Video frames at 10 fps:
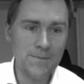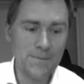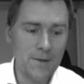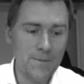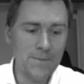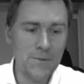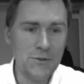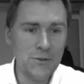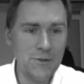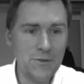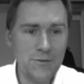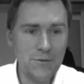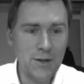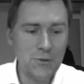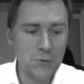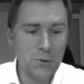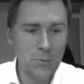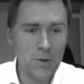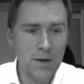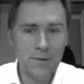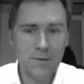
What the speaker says: Yeah, you should find your own way.